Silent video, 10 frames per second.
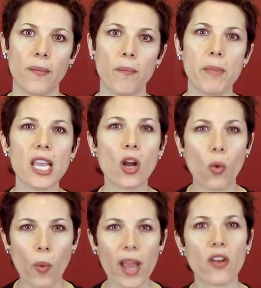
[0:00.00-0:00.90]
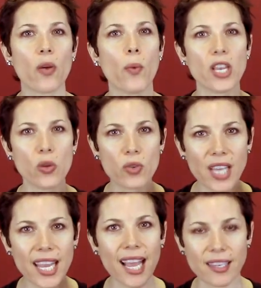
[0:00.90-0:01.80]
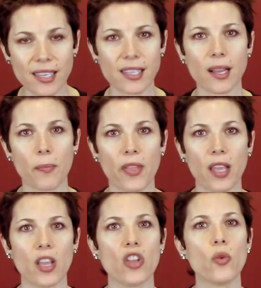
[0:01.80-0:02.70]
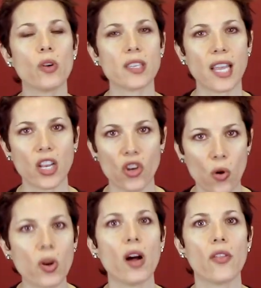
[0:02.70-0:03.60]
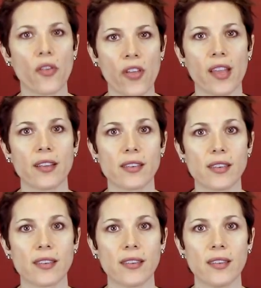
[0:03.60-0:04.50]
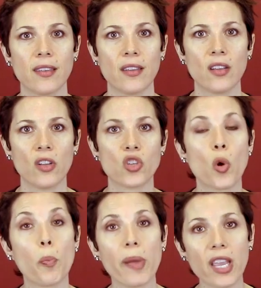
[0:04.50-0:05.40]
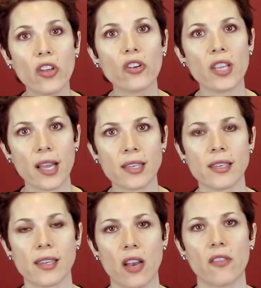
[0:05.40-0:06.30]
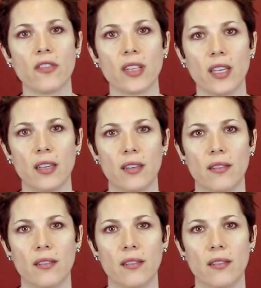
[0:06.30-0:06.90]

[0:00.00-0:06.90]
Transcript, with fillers: Being aware that when you say yes to something, you are saying no to other things. So pick your yeses carefully.